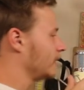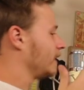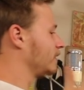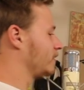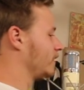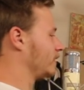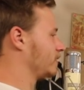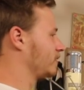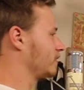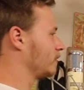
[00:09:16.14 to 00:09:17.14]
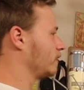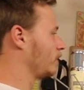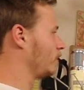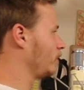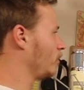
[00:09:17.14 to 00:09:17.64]
Is this
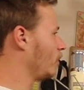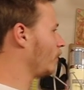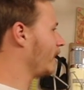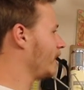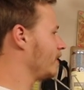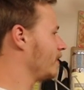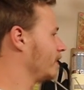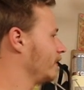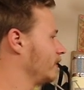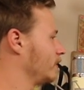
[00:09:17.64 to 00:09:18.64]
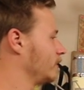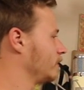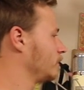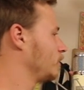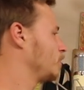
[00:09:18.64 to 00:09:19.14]
low-end
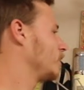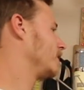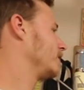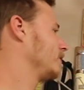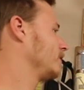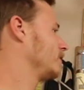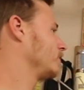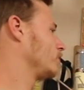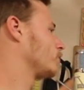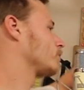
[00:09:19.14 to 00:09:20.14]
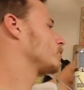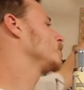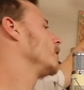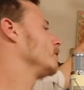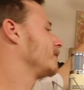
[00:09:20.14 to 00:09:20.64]
shelf.
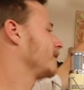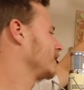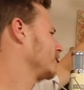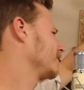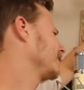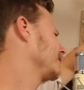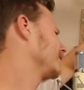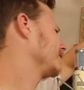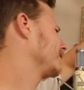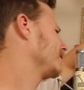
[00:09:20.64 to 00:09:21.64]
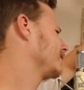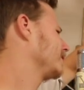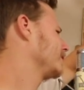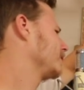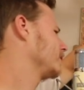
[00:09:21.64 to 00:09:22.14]
Shelf, I think is. is that what it's
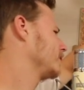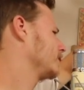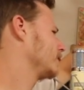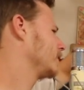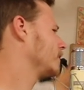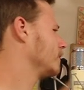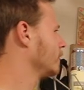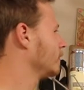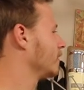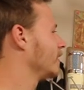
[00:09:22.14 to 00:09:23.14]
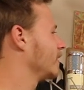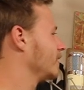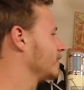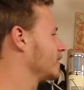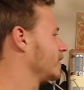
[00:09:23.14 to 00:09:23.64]
called? I don't know.
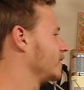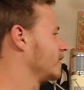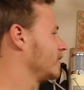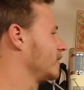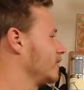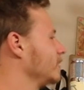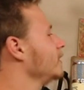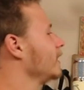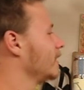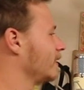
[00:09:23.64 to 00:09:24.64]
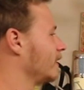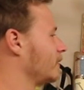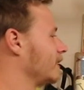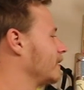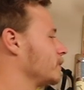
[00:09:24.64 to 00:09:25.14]
I, yeah, that
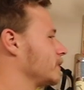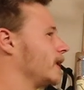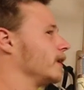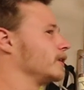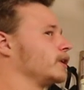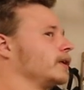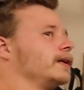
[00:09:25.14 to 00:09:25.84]
one. I never went to college.